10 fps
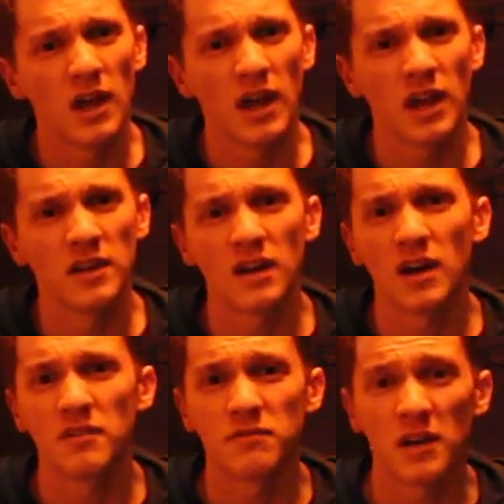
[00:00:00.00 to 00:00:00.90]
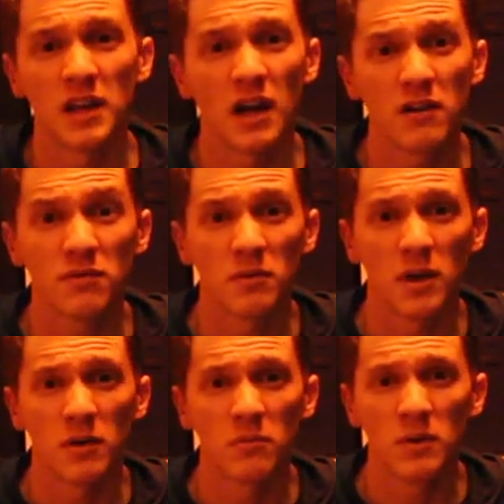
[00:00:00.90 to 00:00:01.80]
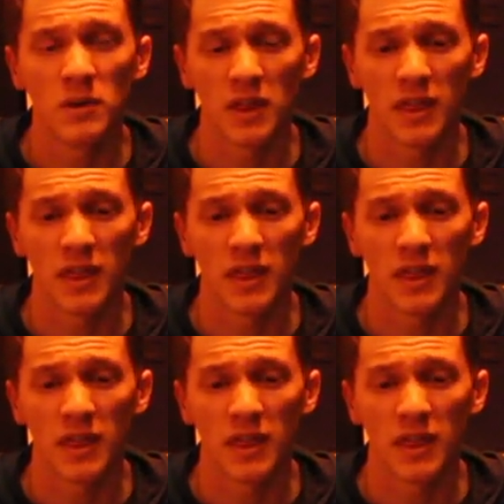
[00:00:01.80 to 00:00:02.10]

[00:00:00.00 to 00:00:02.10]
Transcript: And I find out from him